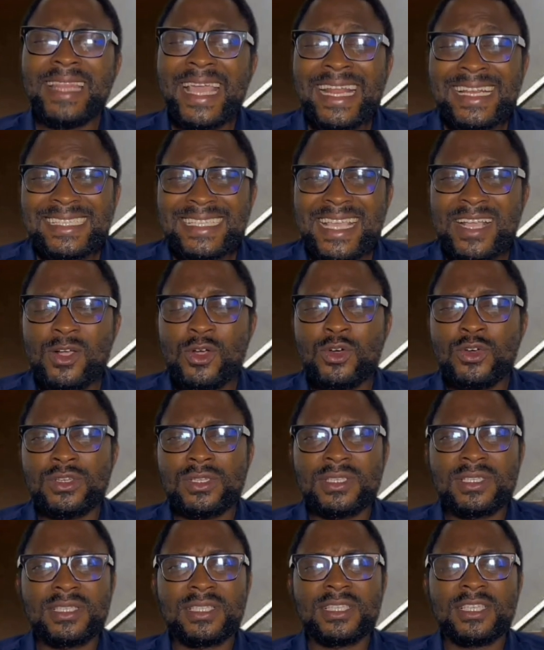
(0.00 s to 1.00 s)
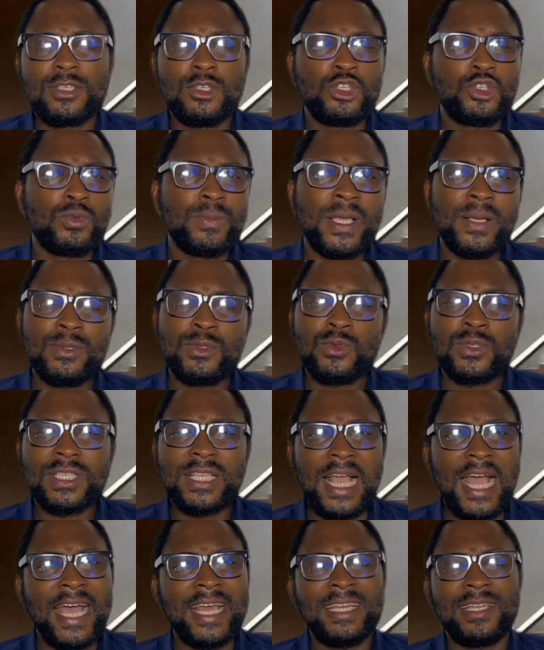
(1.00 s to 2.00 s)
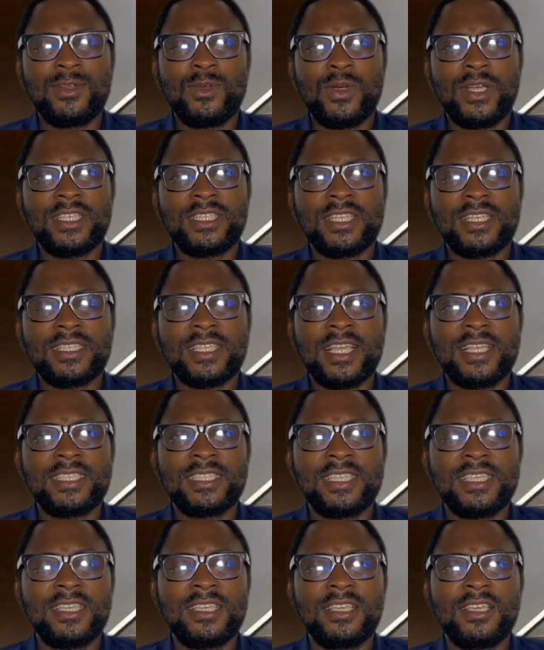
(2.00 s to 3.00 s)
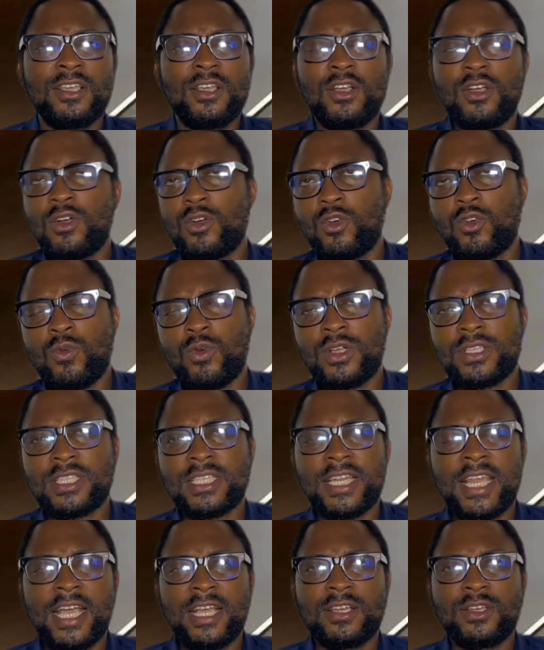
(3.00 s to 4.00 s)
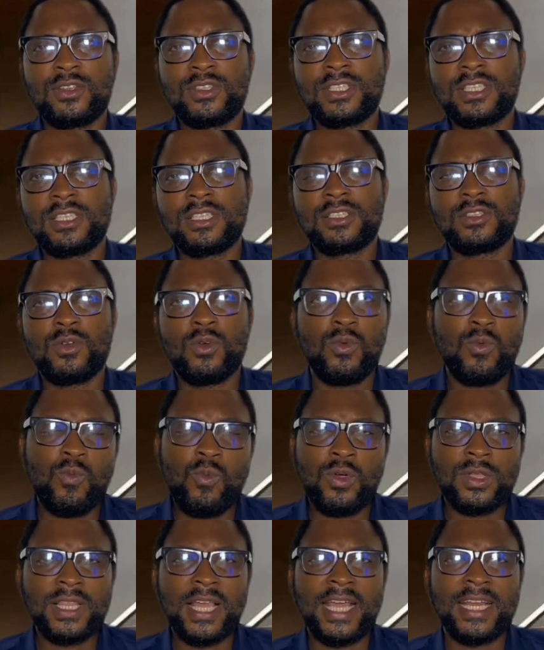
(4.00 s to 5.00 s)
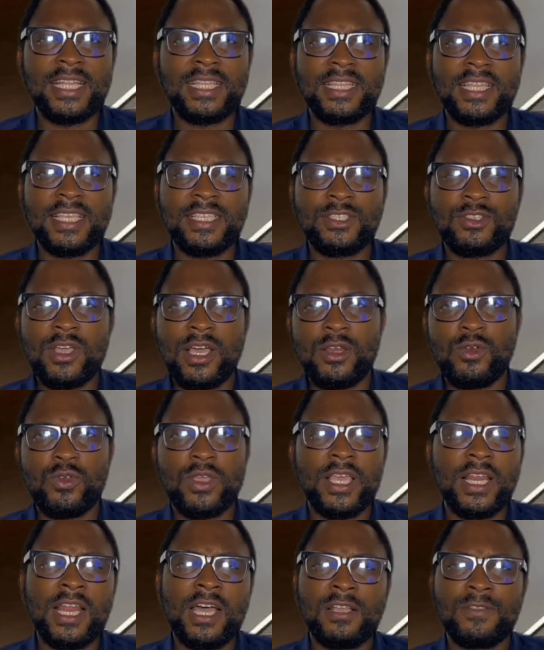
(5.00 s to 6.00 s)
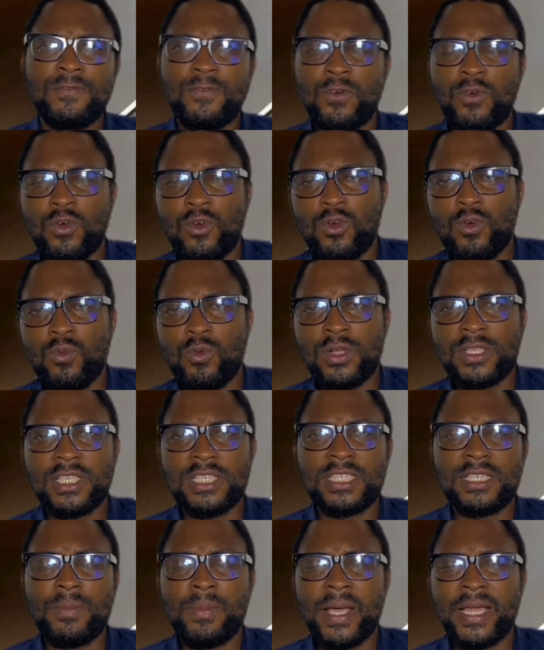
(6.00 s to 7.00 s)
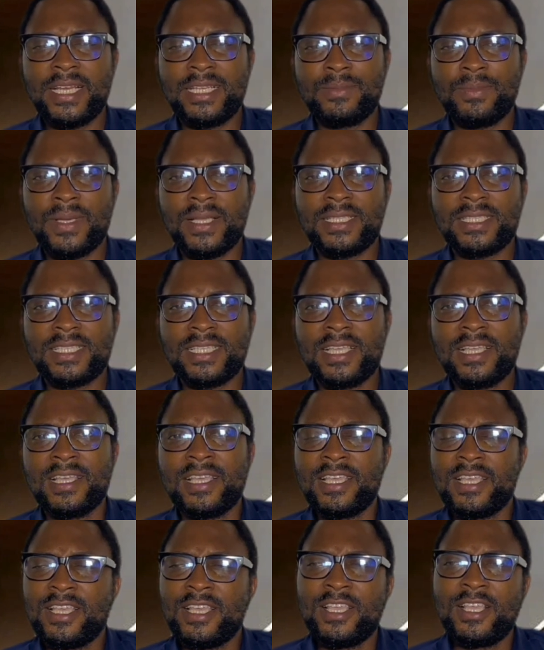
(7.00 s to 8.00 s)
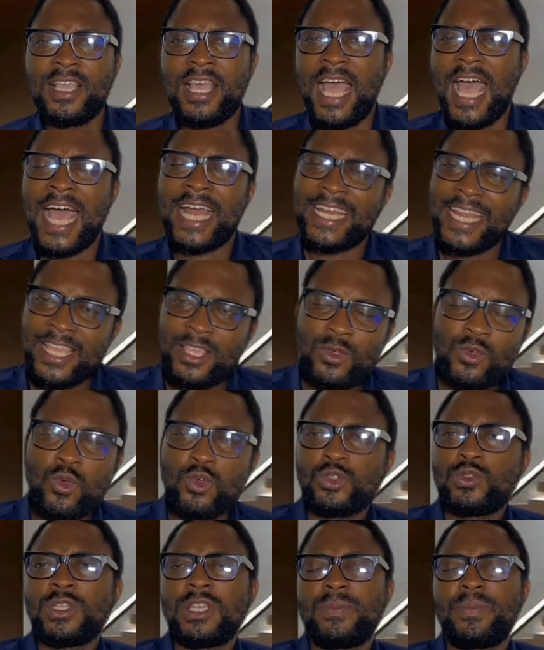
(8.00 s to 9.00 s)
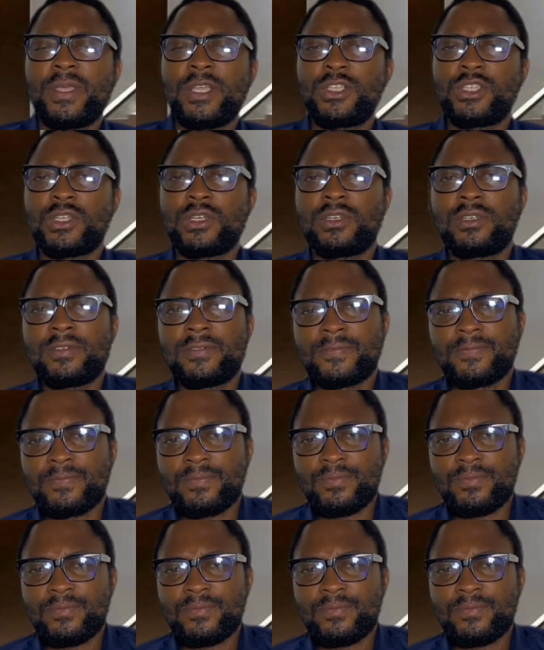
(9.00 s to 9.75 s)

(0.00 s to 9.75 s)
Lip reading: 10 seconds, you should be able to scan the questions and see, what's the diagnosis? What are the things you are looking out for? What is the management? And then you go to the picture.